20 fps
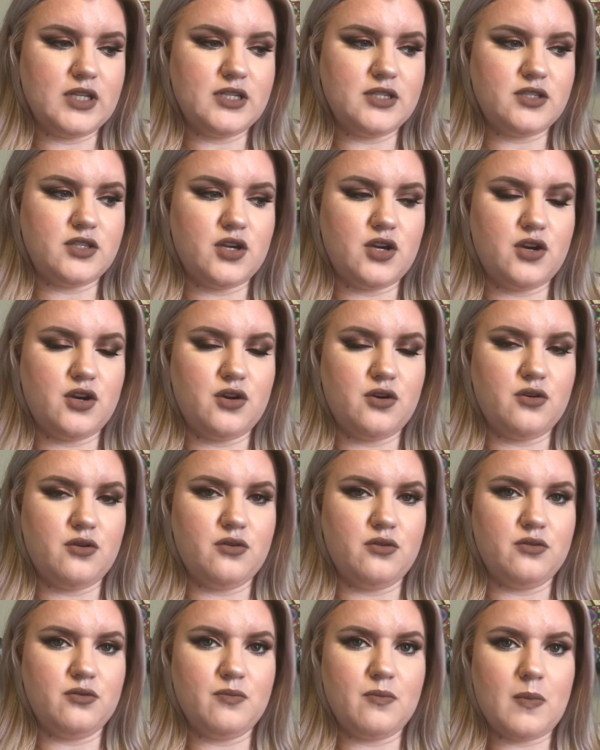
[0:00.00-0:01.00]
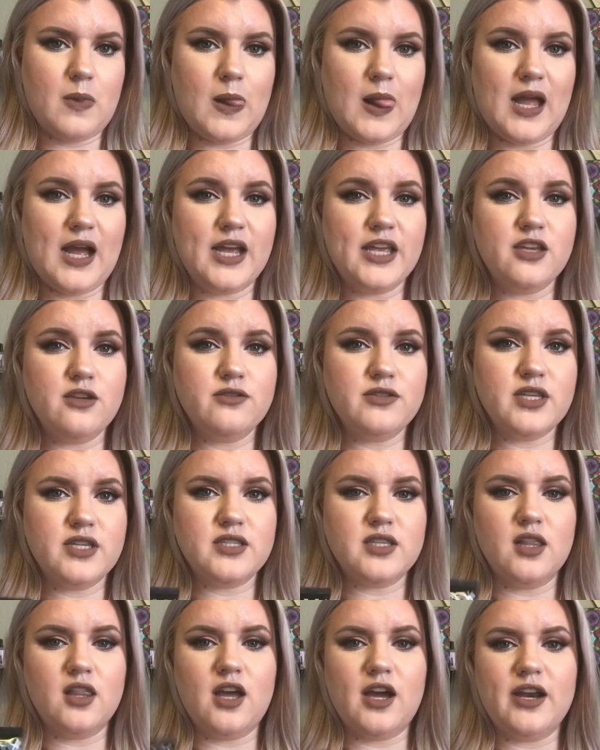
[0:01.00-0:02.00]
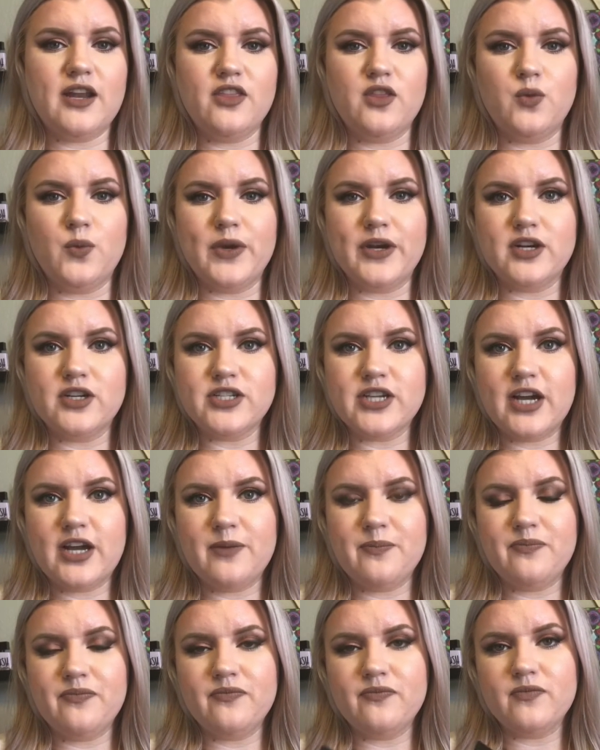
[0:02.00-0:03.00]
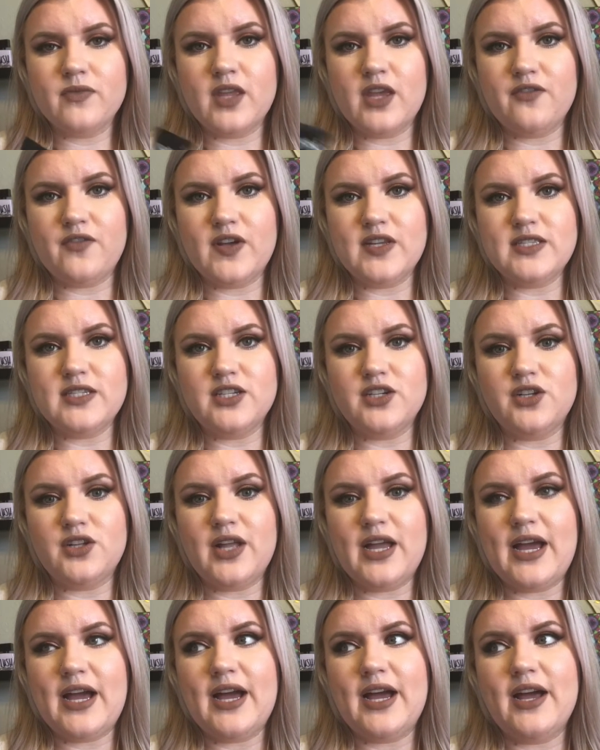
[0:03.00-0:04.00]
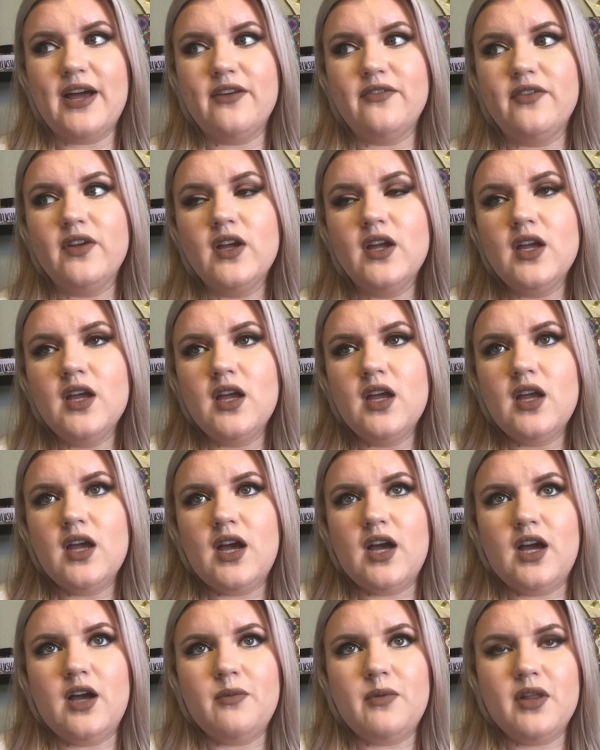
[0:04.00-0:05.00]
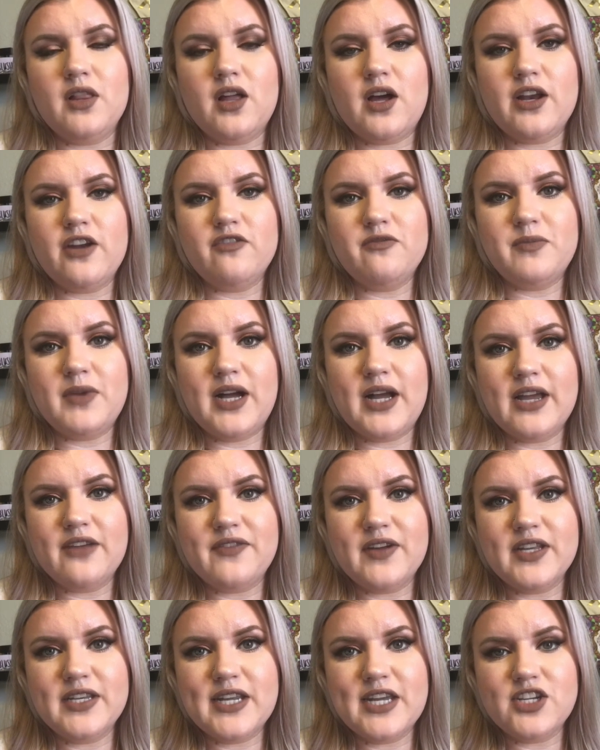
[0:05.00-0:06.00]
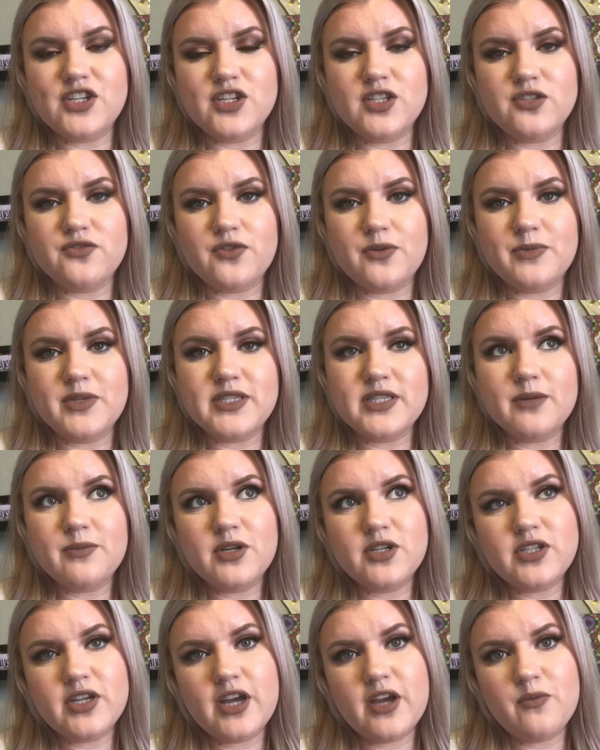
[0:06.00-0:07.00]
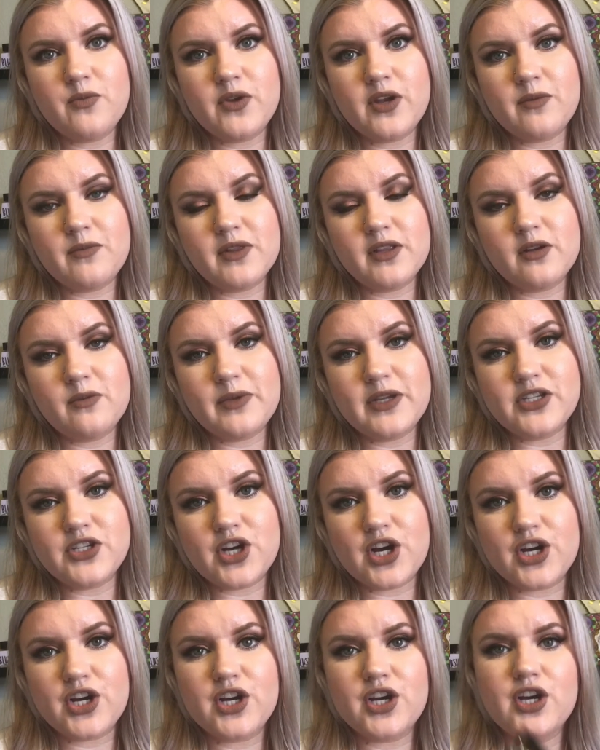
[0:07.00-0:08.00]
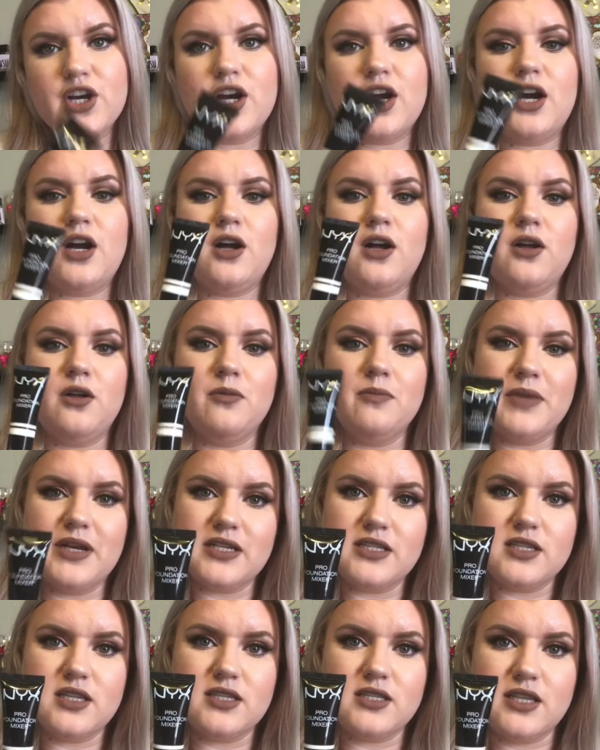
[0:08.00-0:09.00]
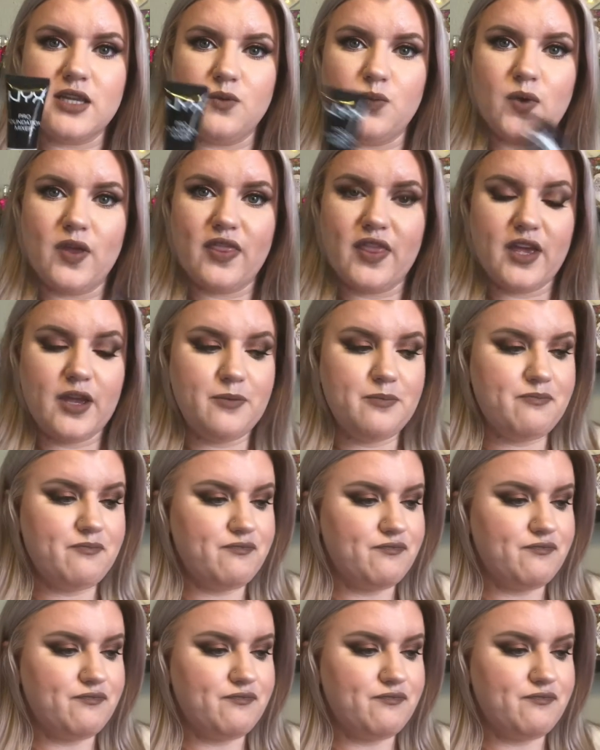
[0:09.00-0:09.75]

So I use this a lot in the wintertime. If I still have a lot of my foundations from the summertime when I'm a little bit darker, I'll mix this in with it.